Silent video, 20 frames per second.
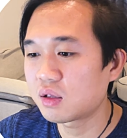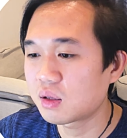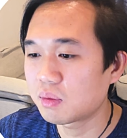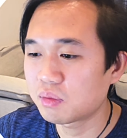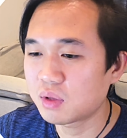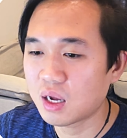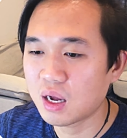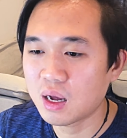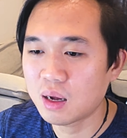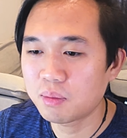
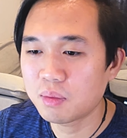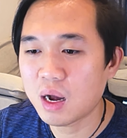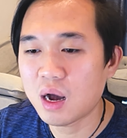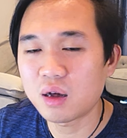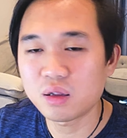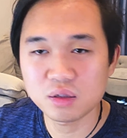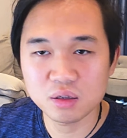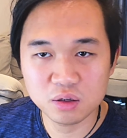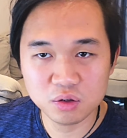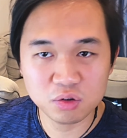some time
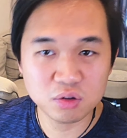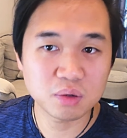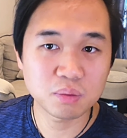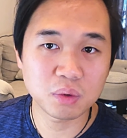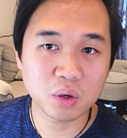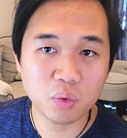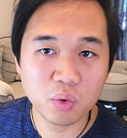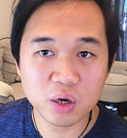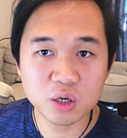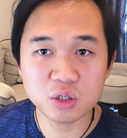asking you some
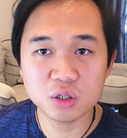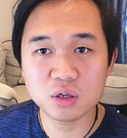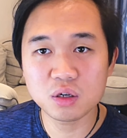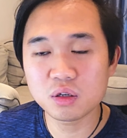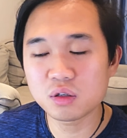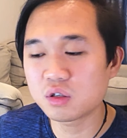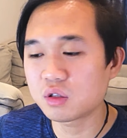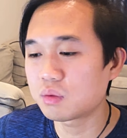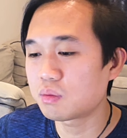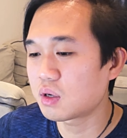
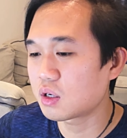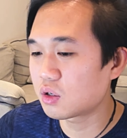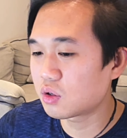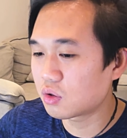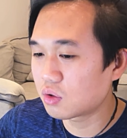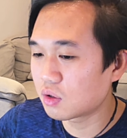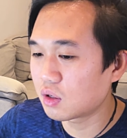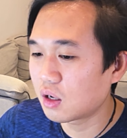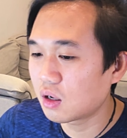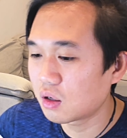questions, just make
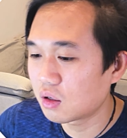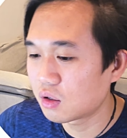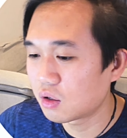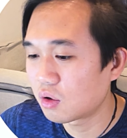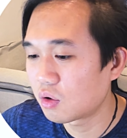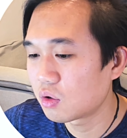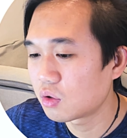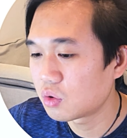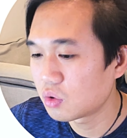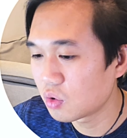sure that you
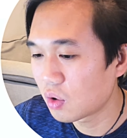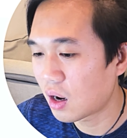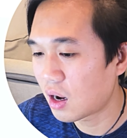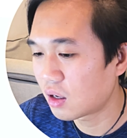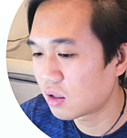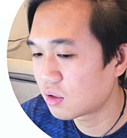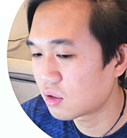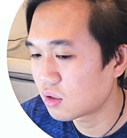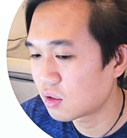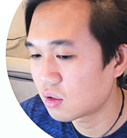know you
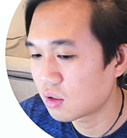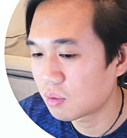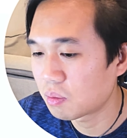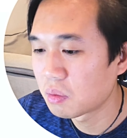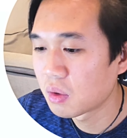answer them.